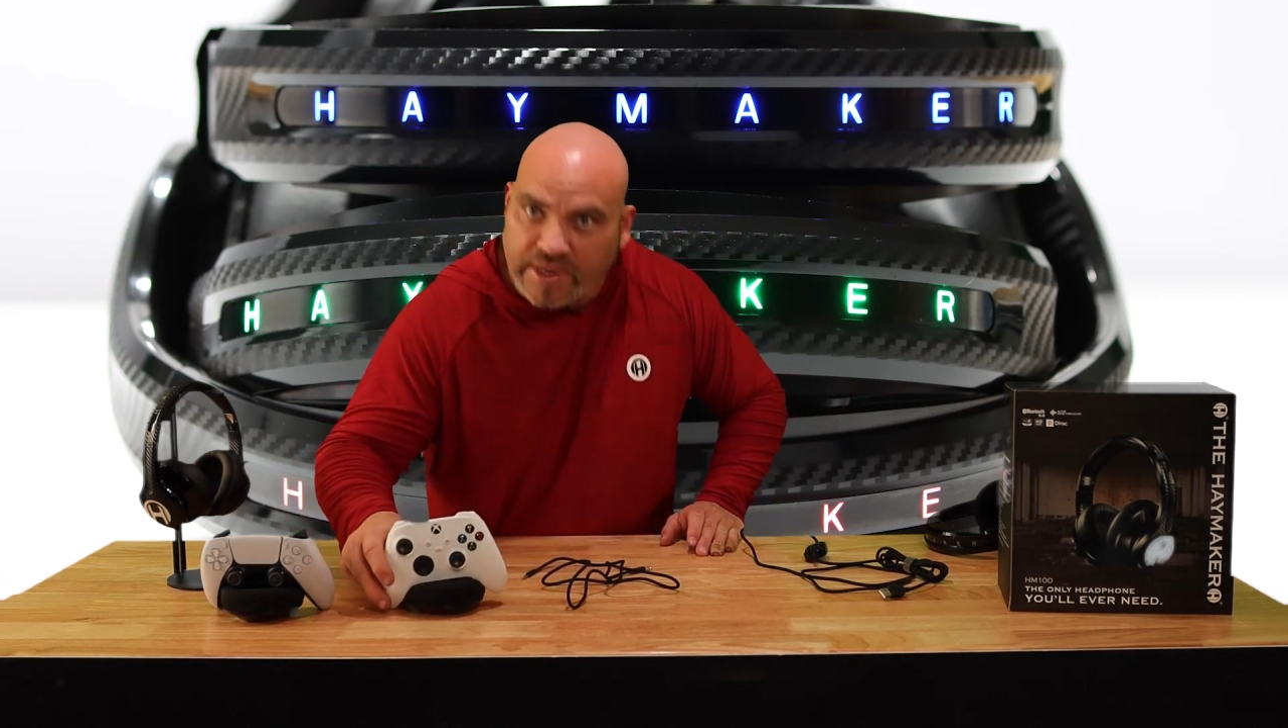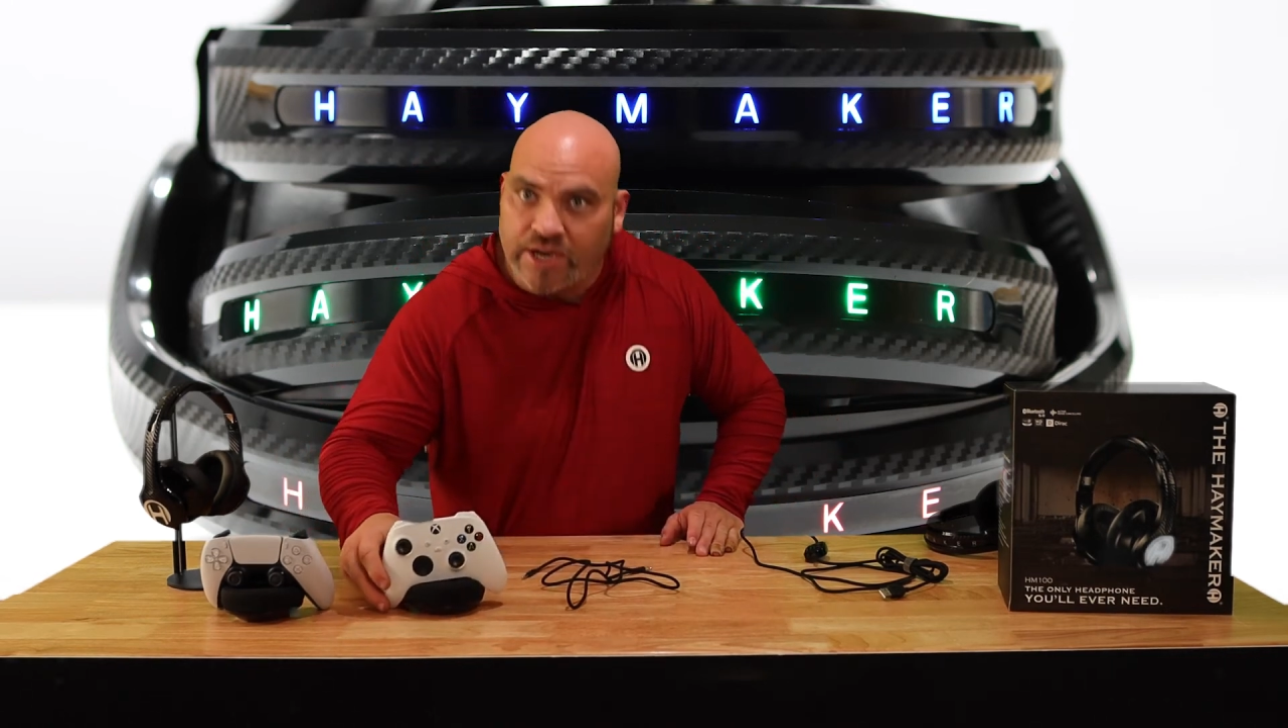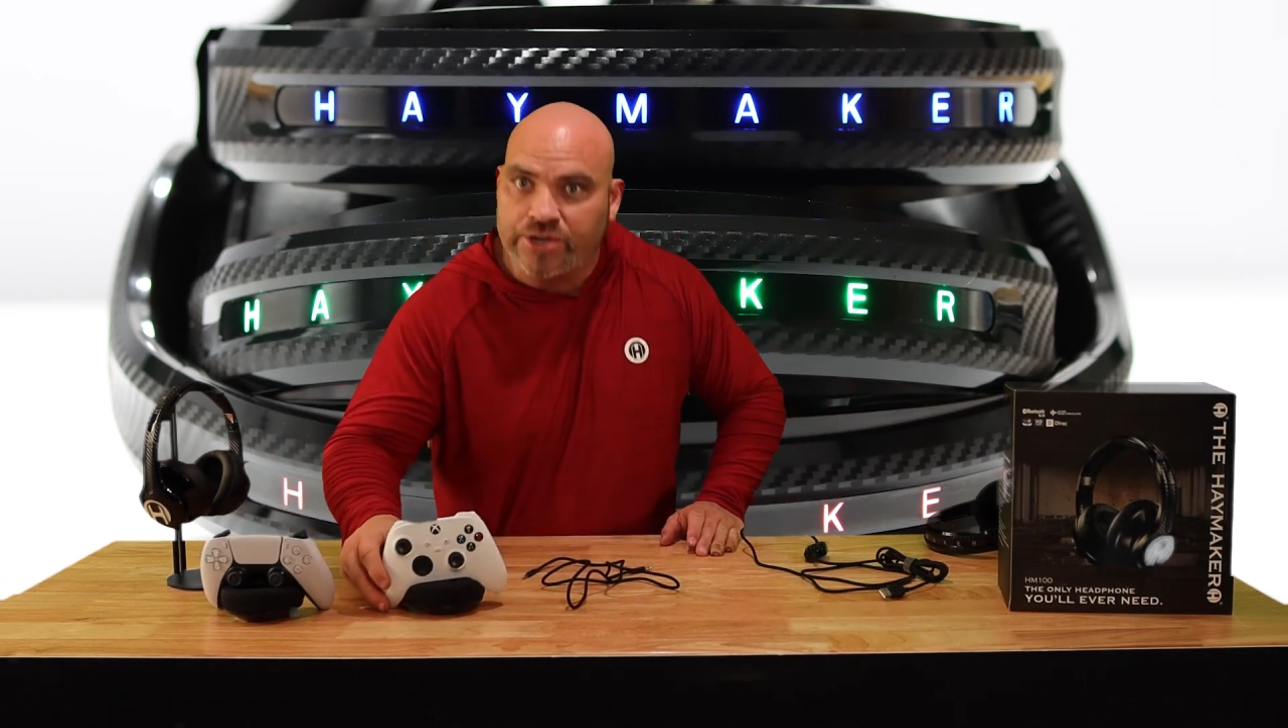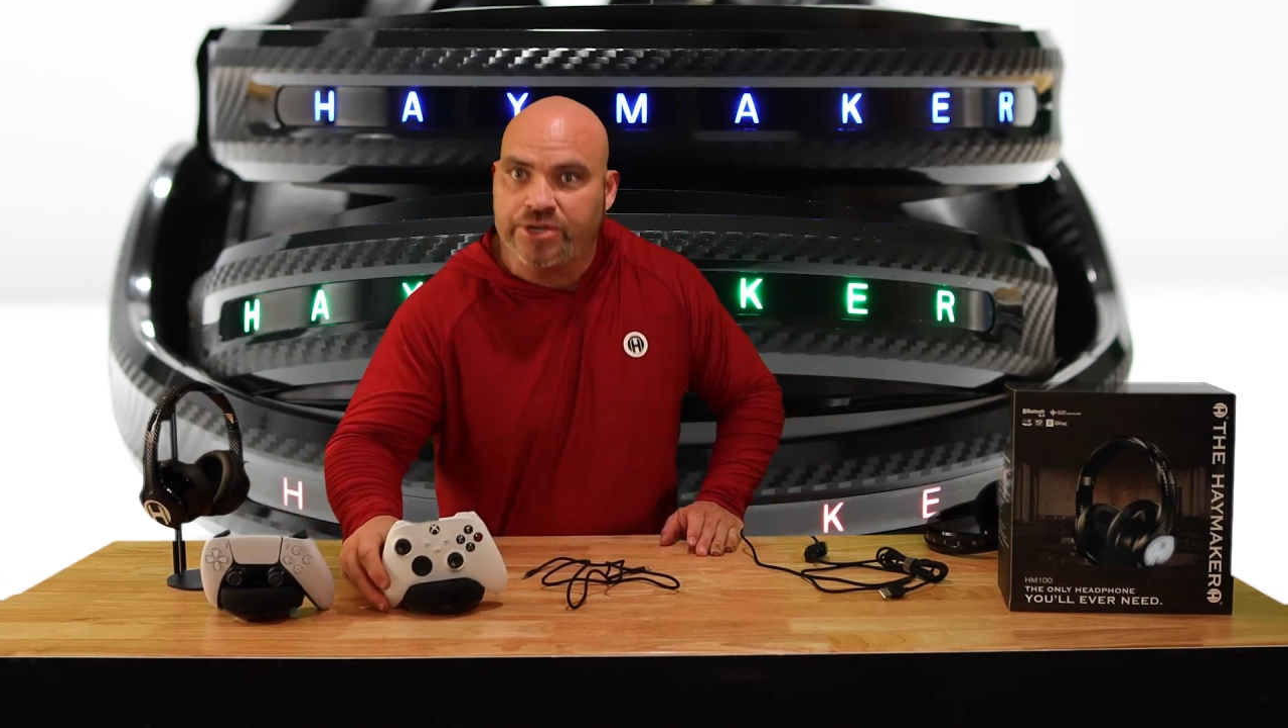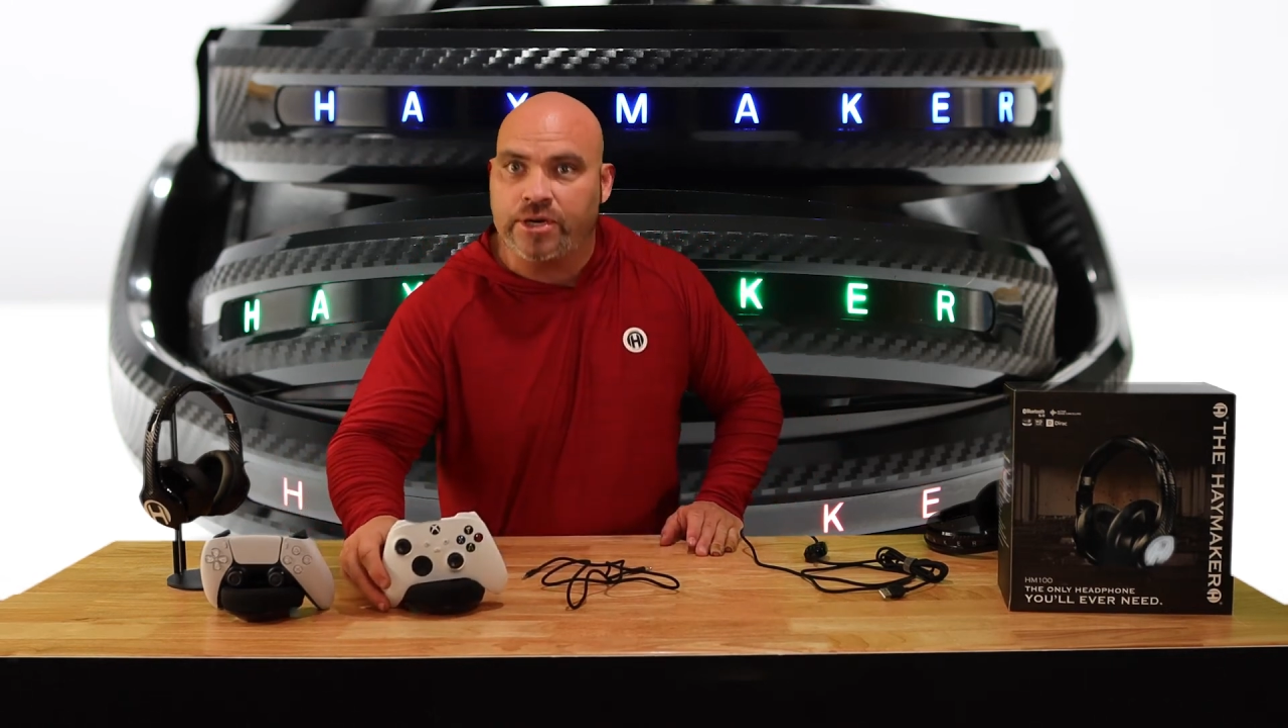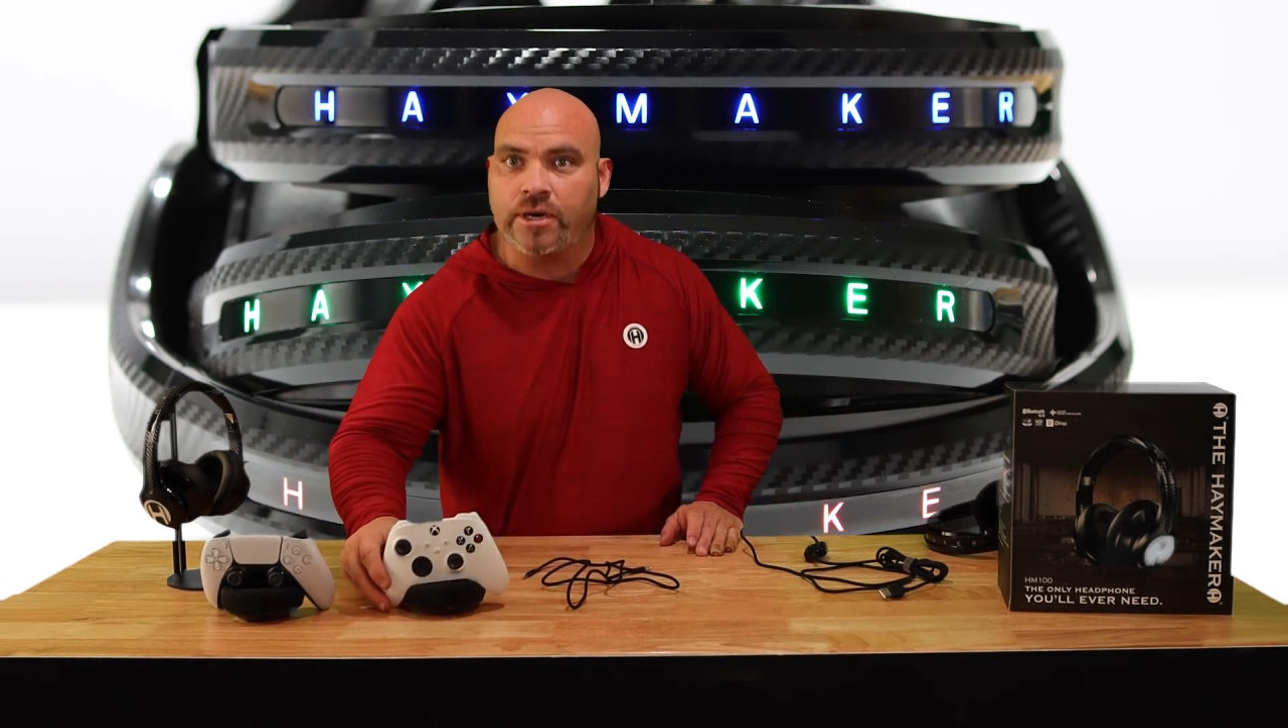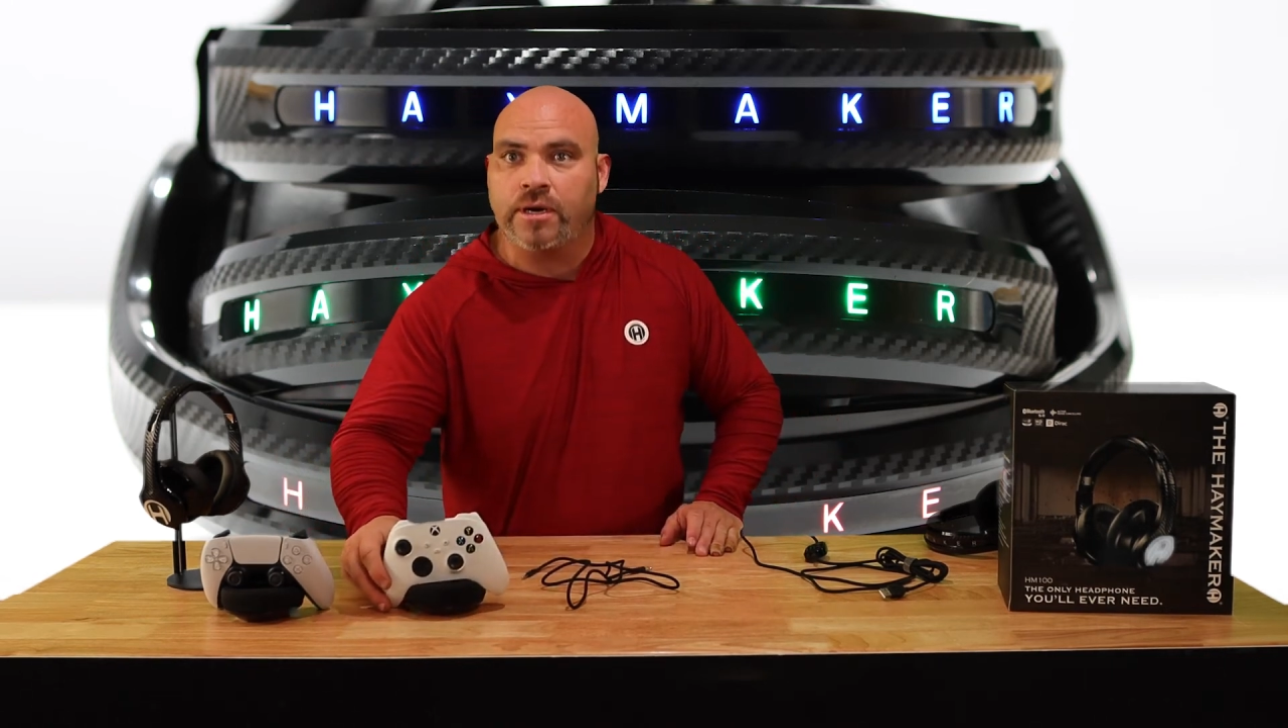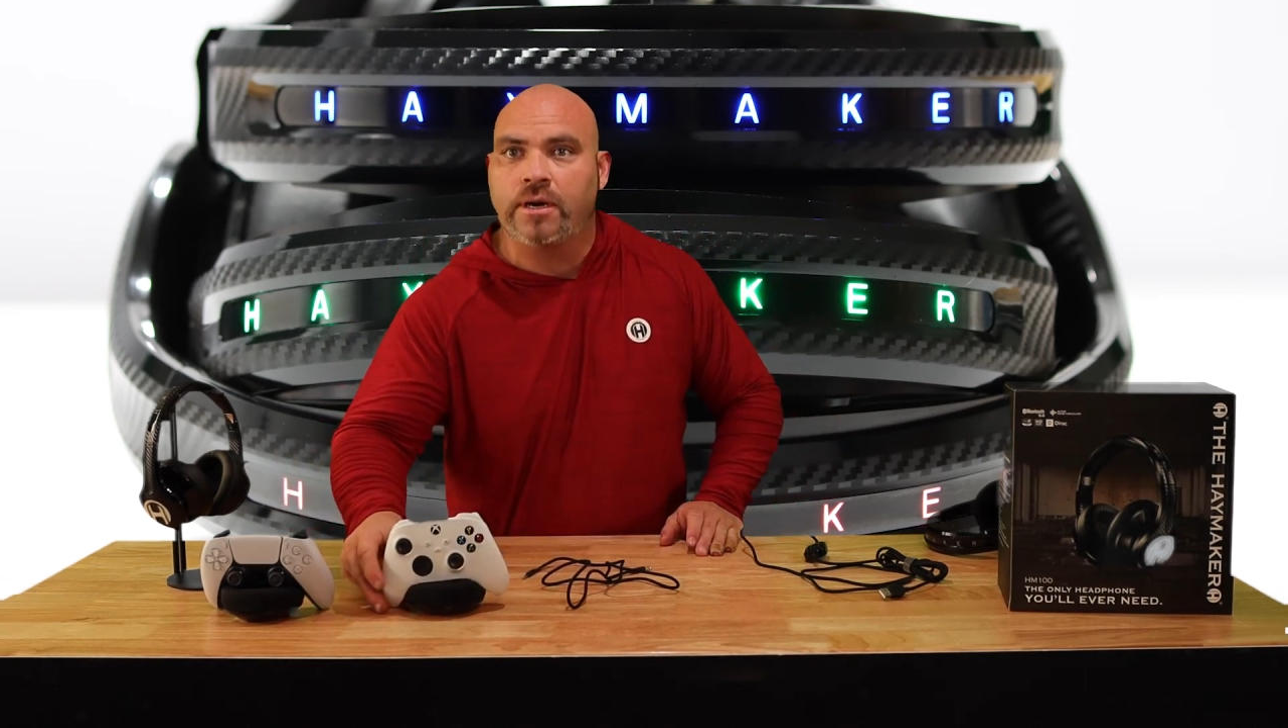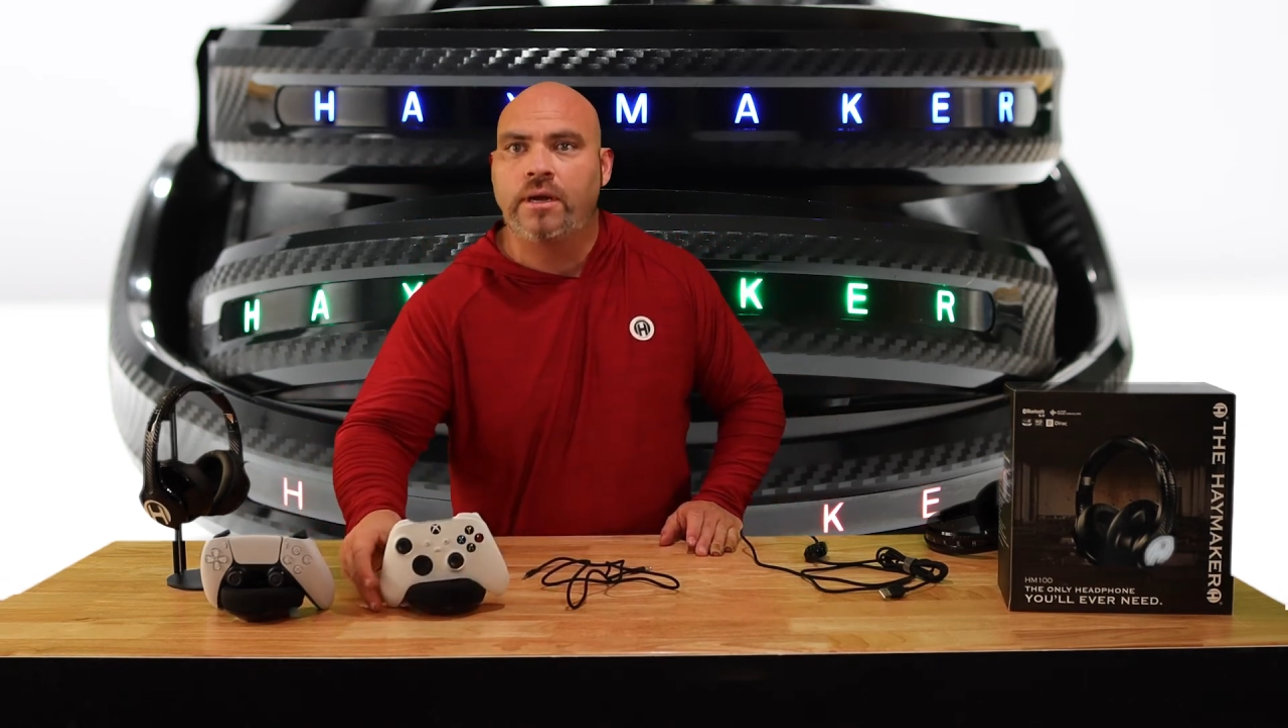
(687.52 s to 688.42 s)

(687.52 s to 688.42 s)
not sure.